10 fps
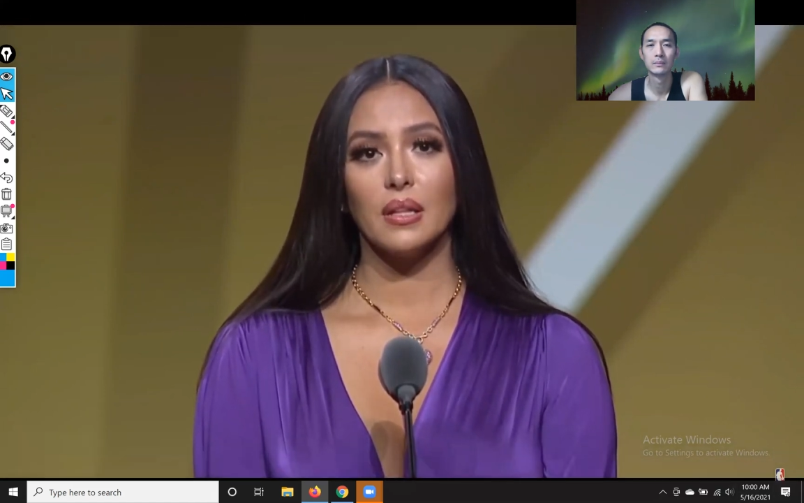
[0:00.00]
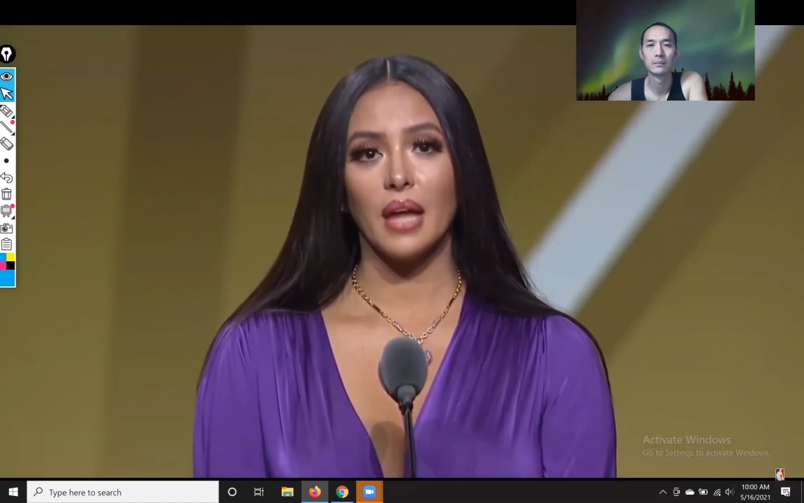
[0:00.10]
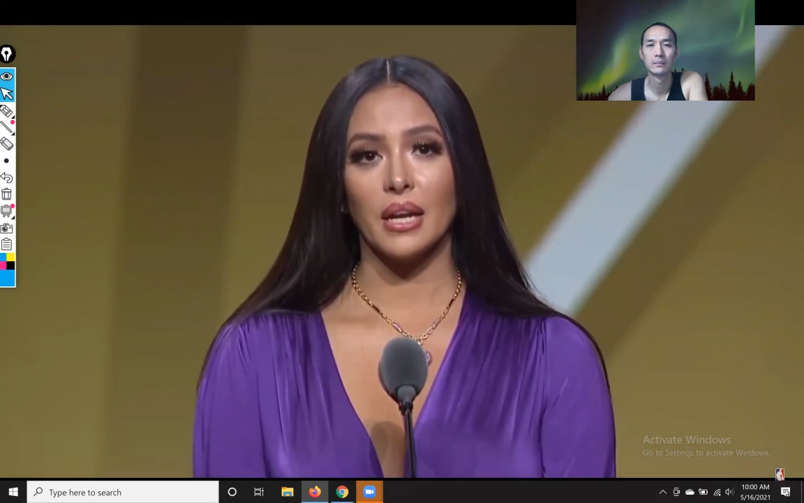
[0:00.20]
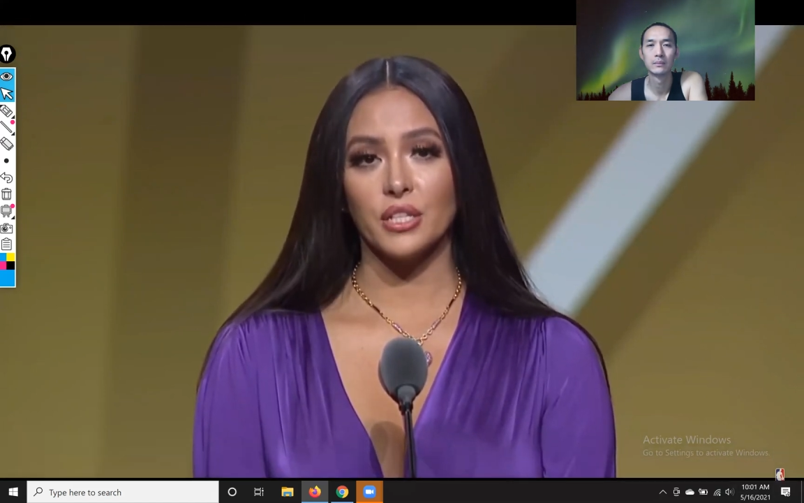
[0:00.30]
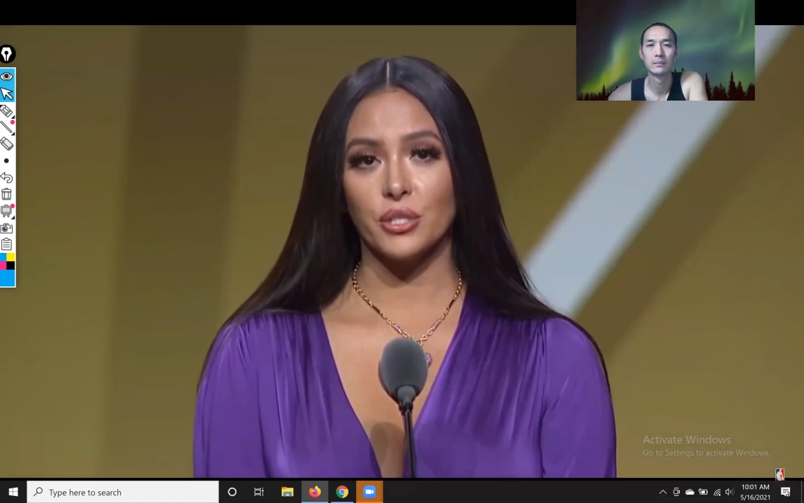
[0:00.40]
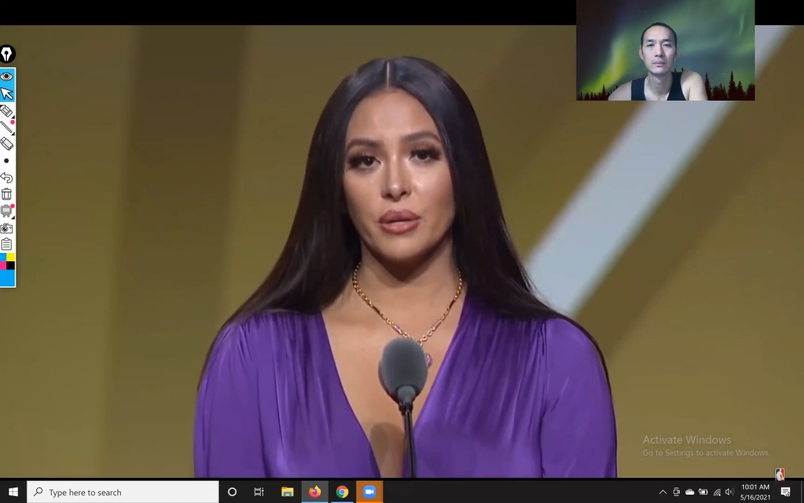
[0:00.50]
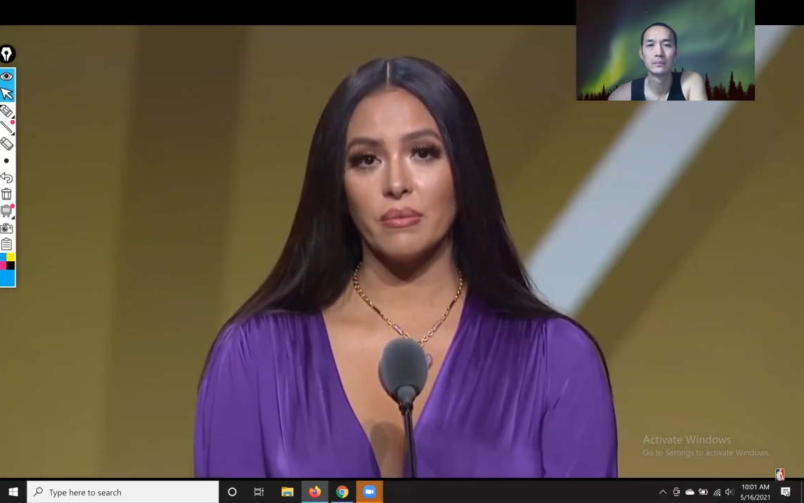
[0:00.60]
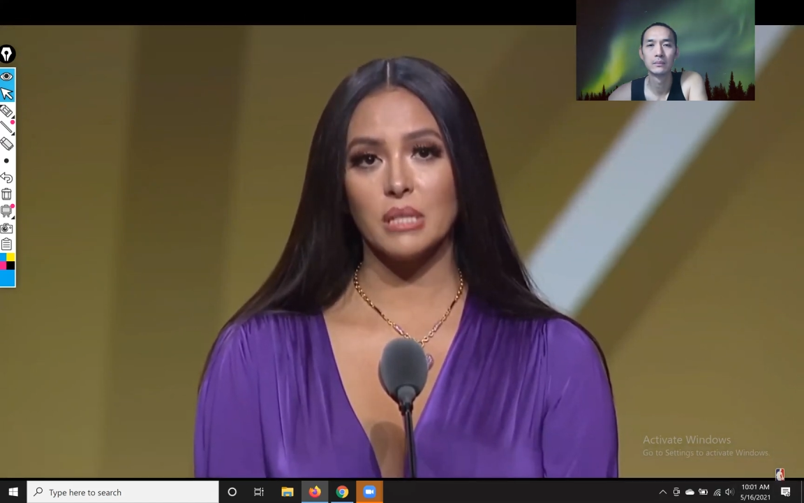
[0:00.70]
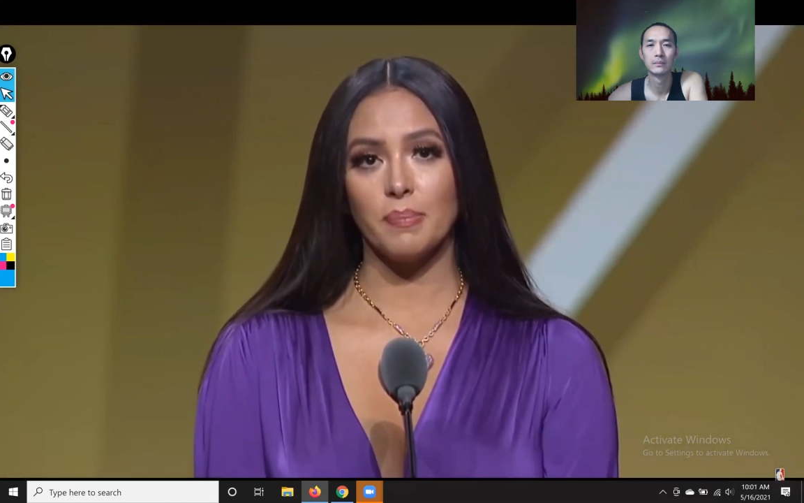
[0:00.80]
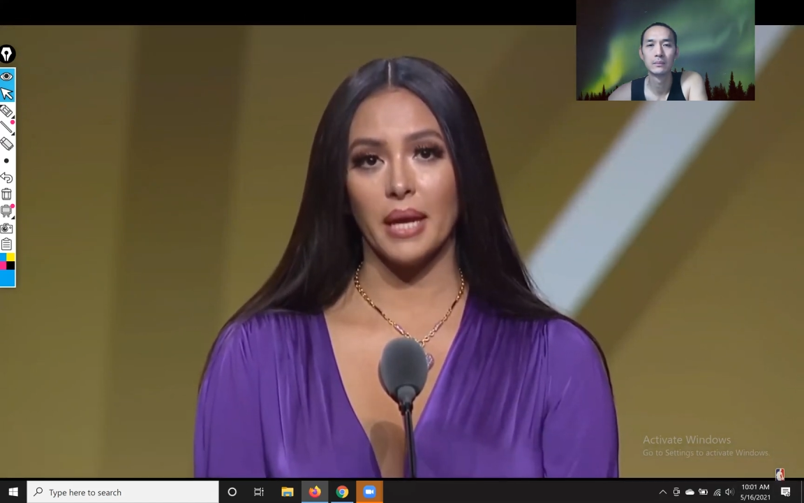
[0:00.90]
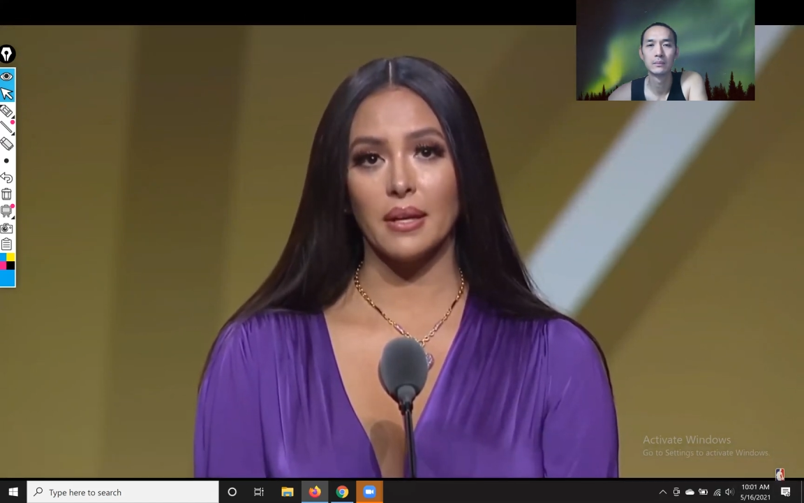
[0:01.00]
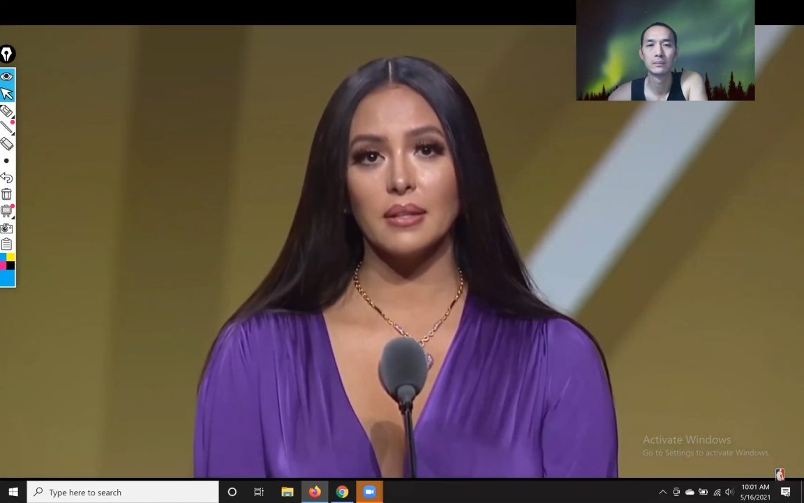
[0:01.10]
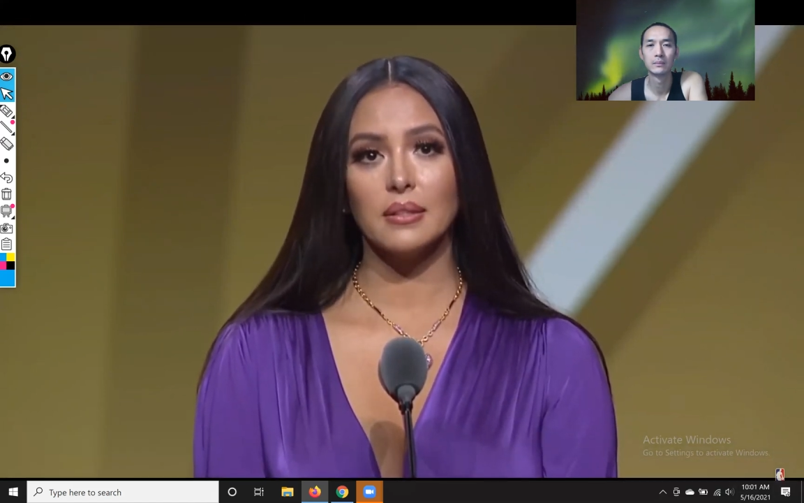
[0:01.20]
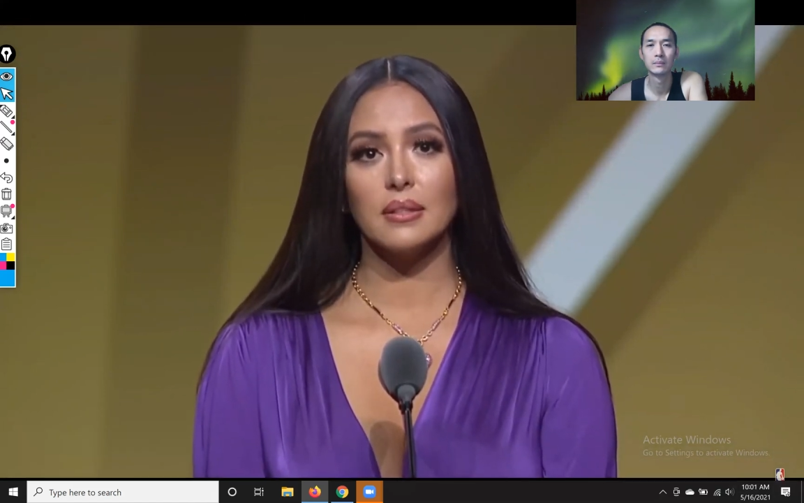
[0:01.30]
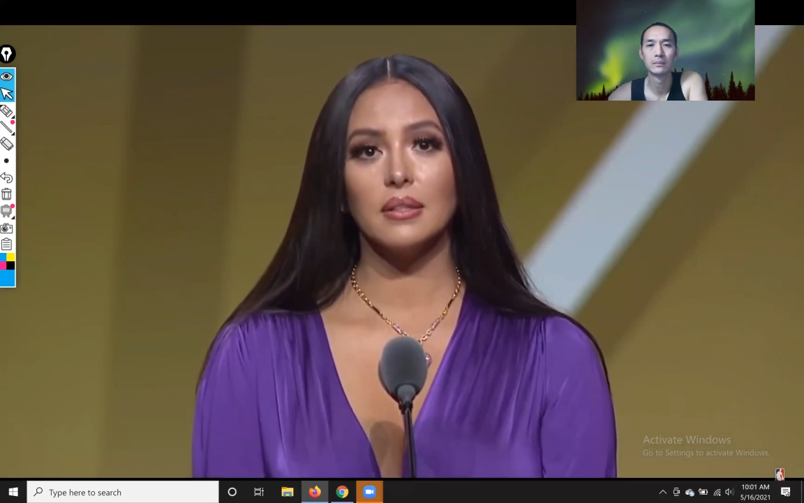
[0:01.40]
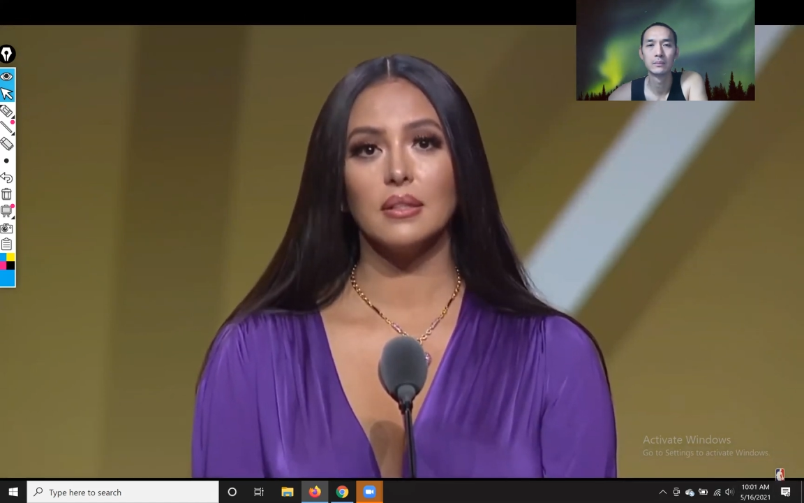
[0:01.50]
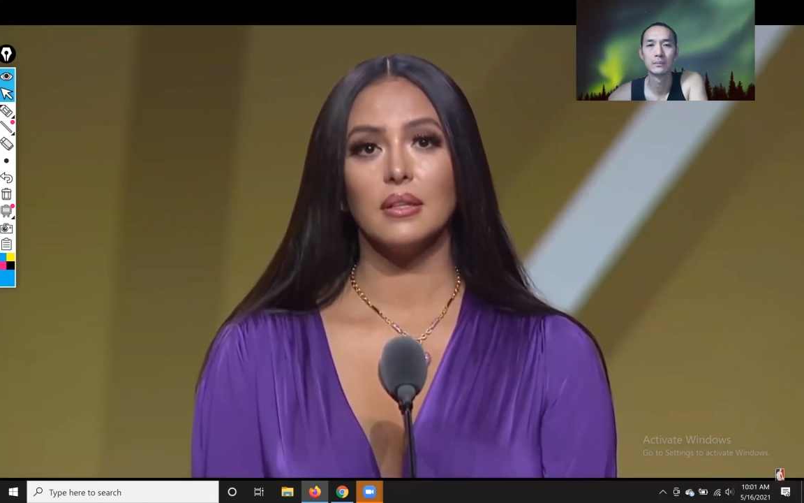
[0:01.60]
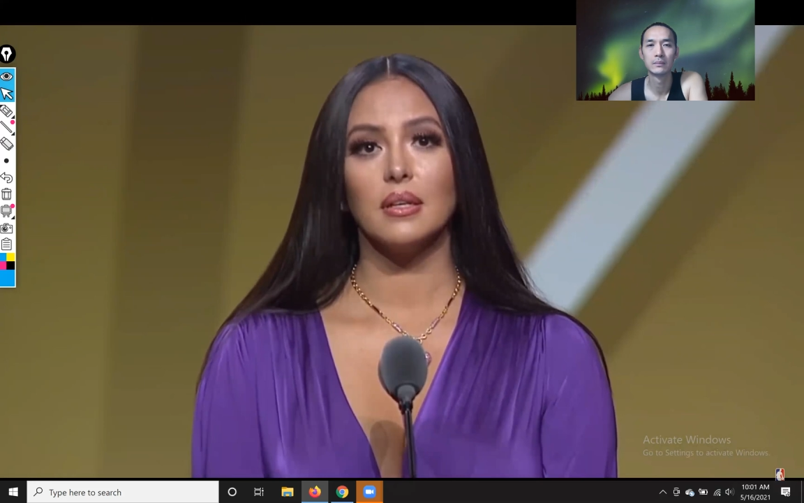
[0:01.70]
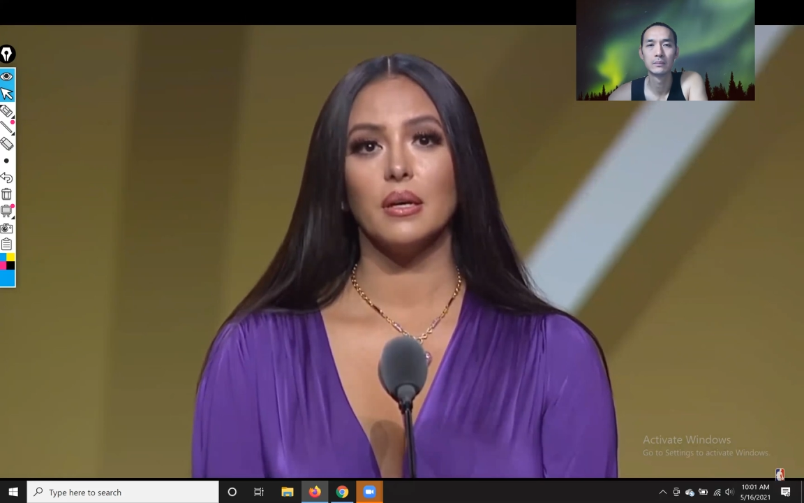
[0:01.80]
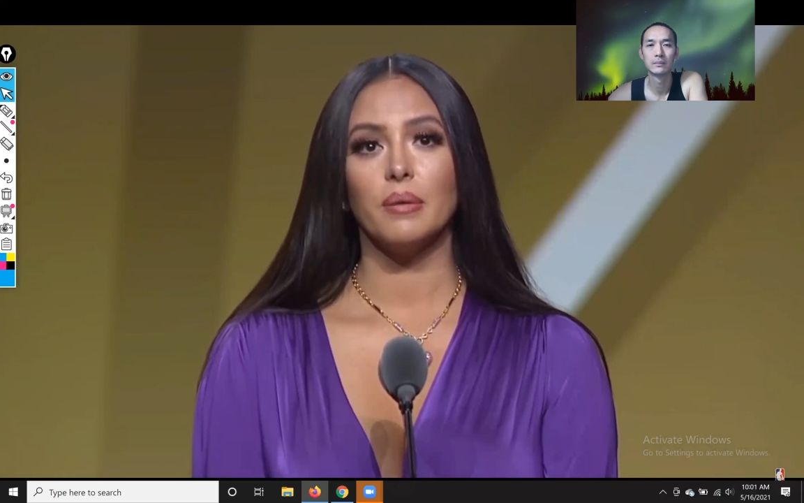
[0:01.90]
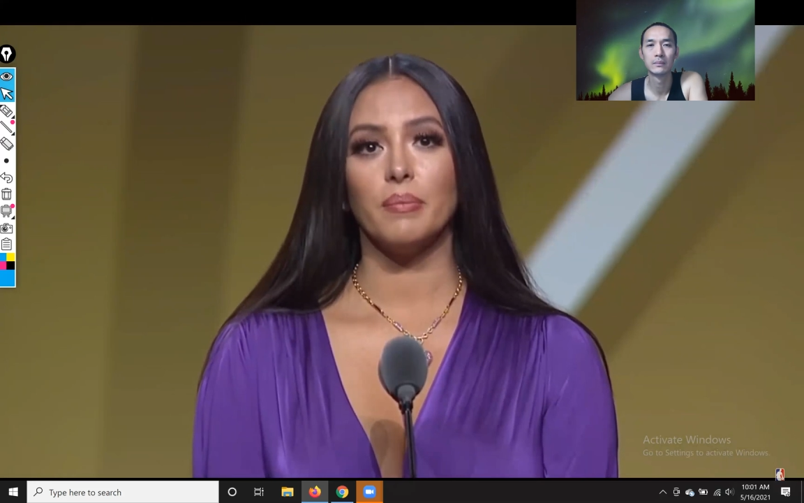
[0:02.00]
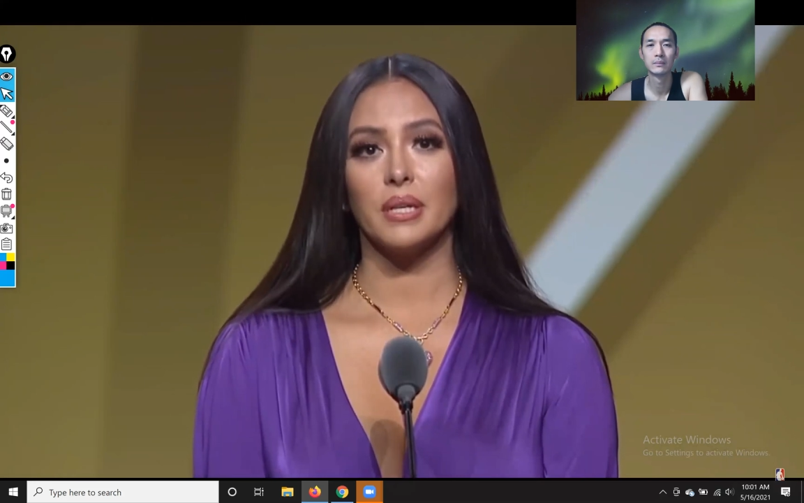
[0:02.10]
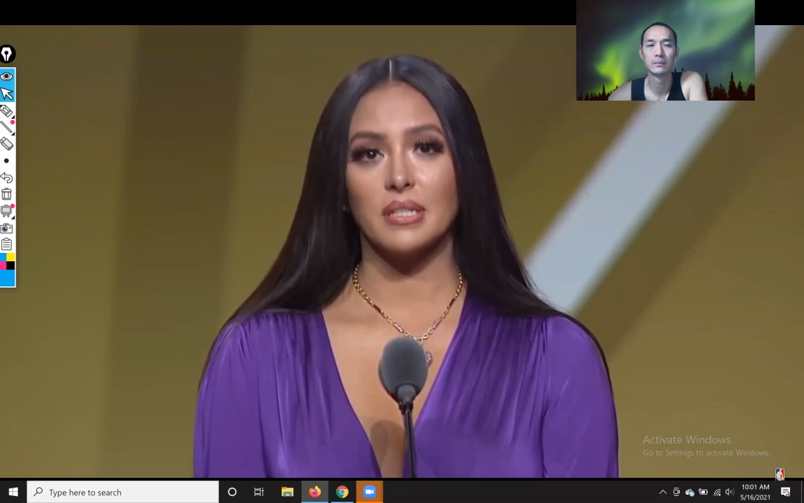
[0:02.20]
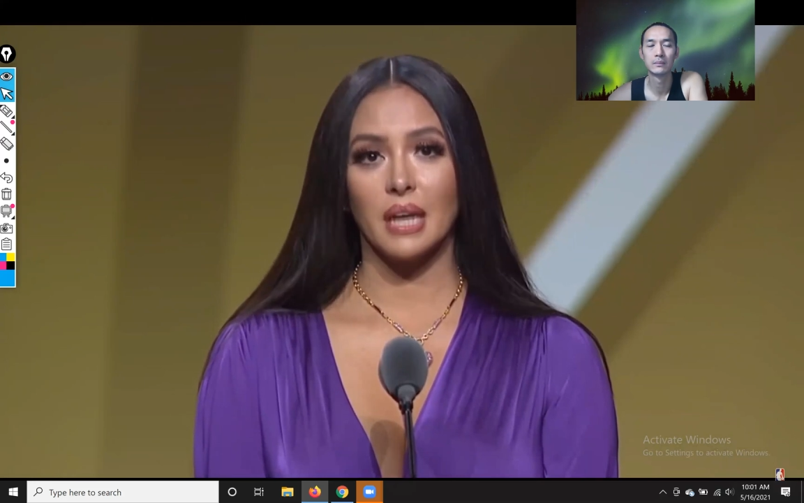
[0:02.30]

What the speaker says: That injury was big, but his